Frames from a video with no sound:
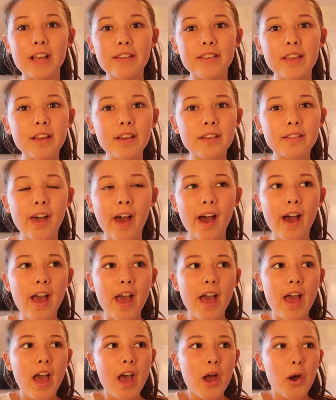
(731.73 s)
I think that
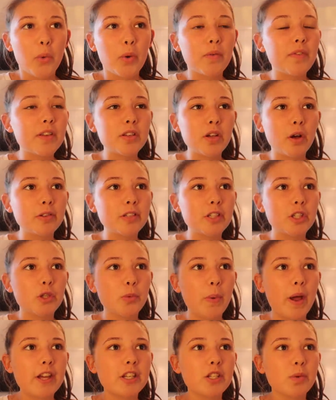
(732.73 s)
with this whole
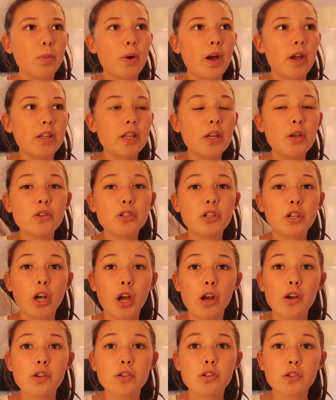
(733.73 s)
situation we're used to
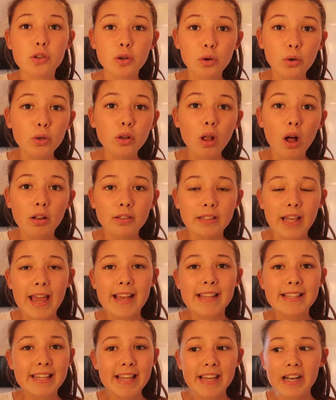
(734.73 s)
going to school all
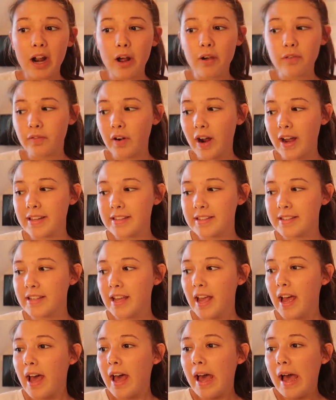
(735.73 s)
day, seeing our
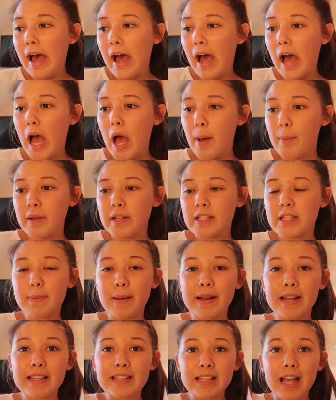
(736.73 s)
friends um, and
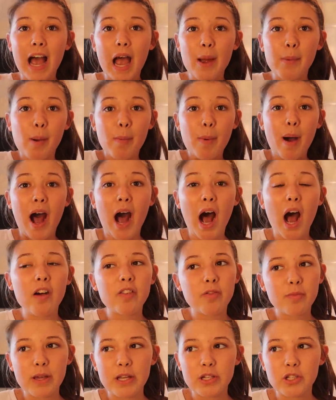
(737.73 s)
spending time
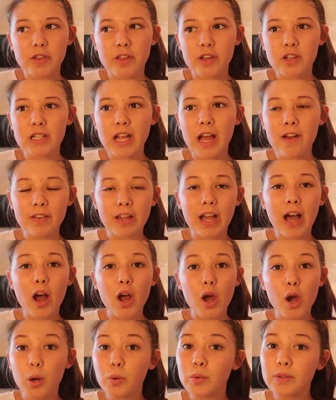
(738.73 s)
apart from each other and just having
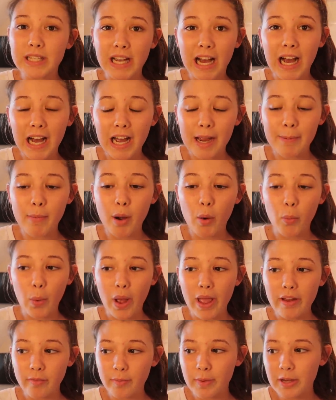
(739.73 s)
our own time
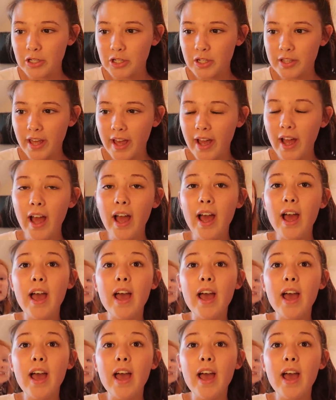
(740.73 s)
away from each other.